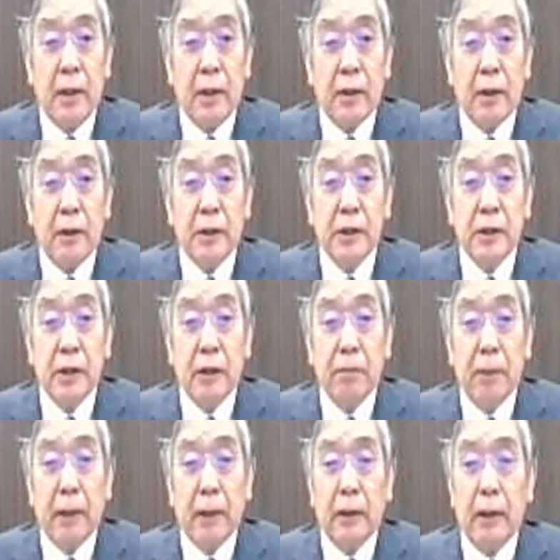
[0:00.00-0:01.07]
The recent
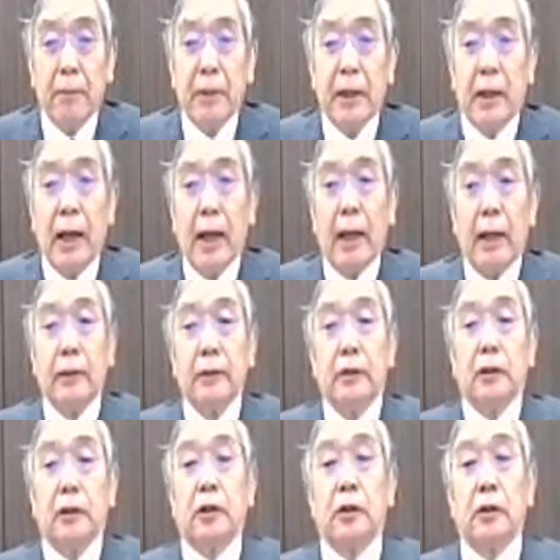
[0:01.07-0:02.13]
pandemic
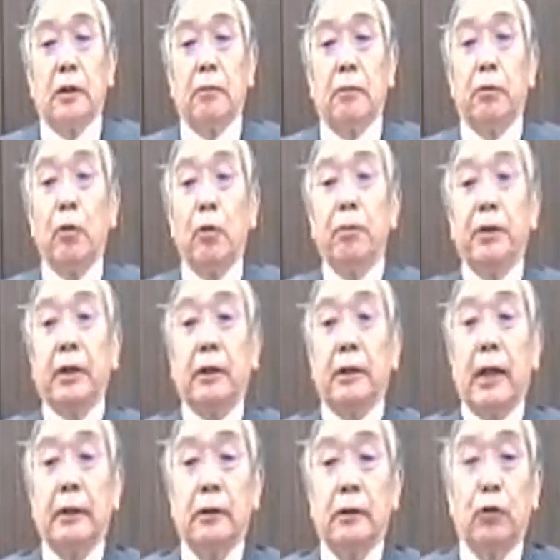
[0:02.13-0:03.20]
has prompted
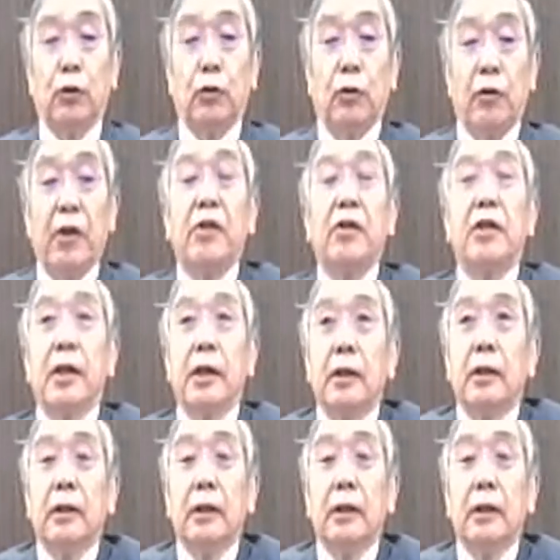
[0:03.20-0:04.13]
us to rethink